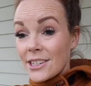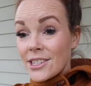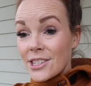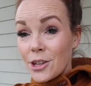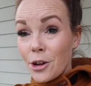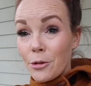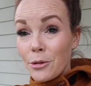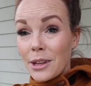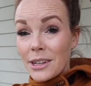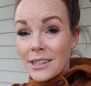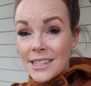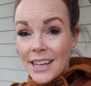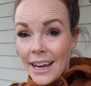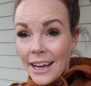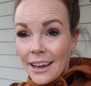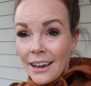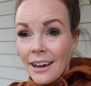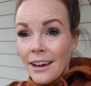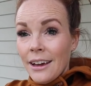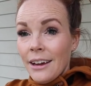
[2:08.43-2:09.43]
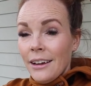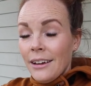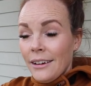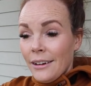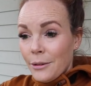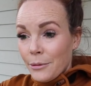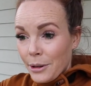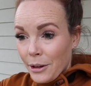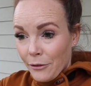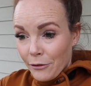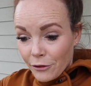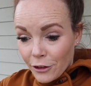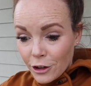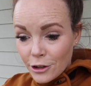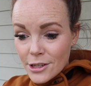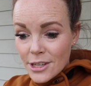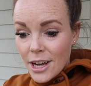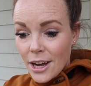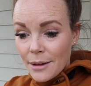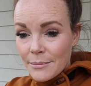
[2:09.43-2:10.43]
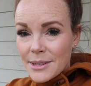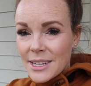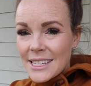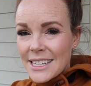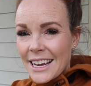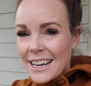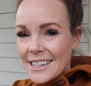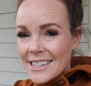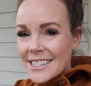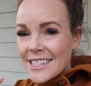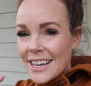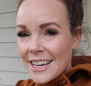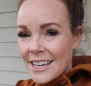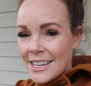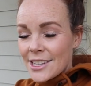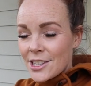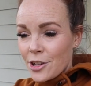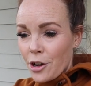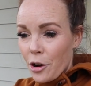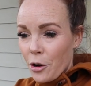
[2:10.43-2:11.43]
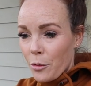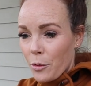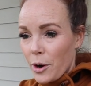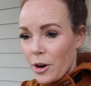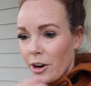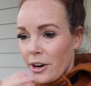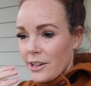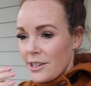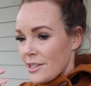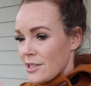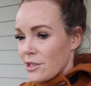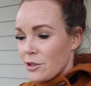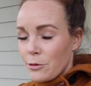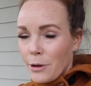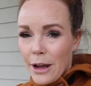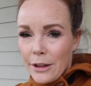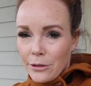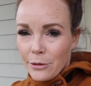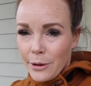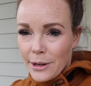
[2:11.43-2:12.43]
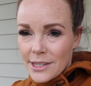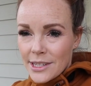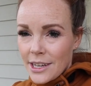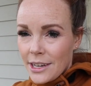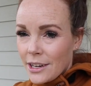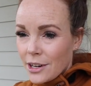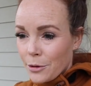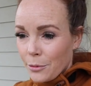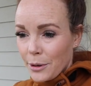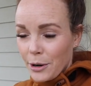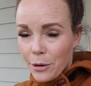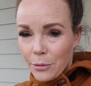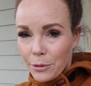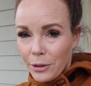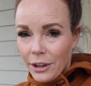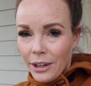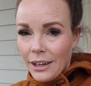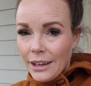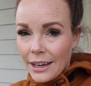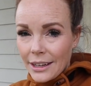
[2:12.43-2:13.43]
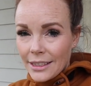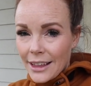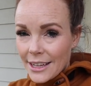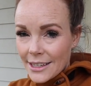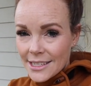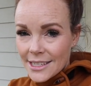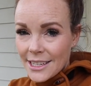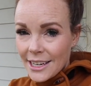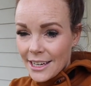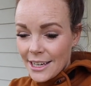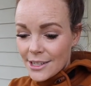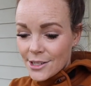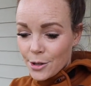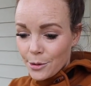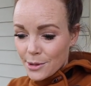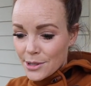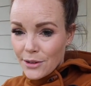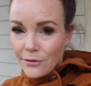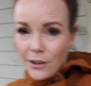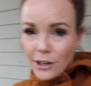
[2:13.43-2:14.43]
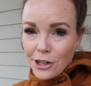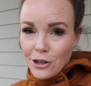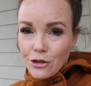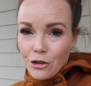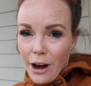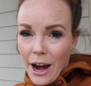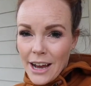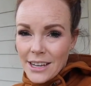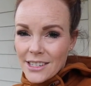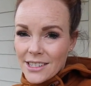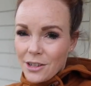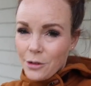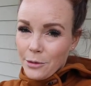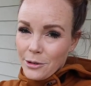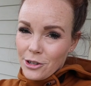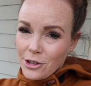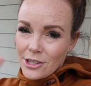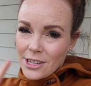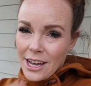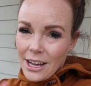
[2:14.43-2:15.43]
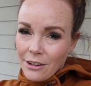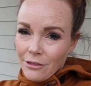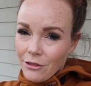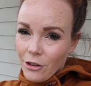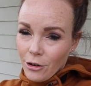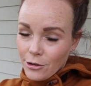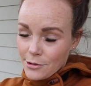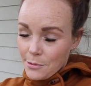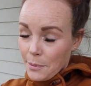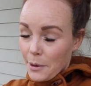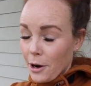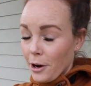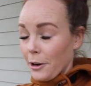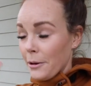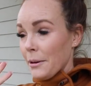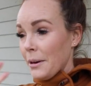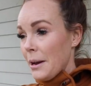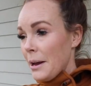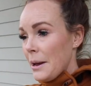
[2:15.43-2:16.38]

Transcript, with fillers: snow that's like when it first comes, it's like a sticky snow, whereas throughout the rest of the year, we don't really get that sticky snow. It's a very dry snow and just kind of falls apart.